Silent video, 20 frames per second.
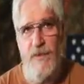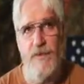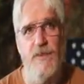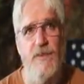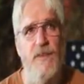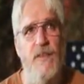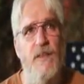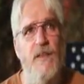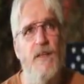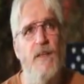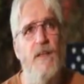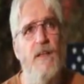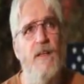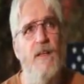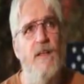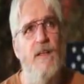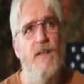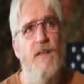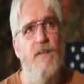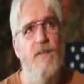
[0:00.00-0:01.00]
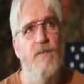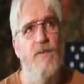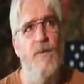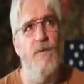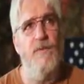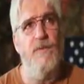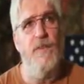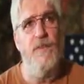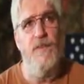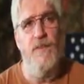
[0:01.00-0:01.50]
Let's see,
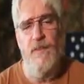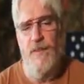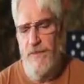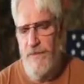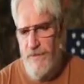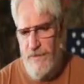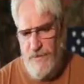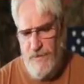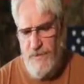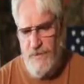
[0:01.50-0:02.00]
what was it? 2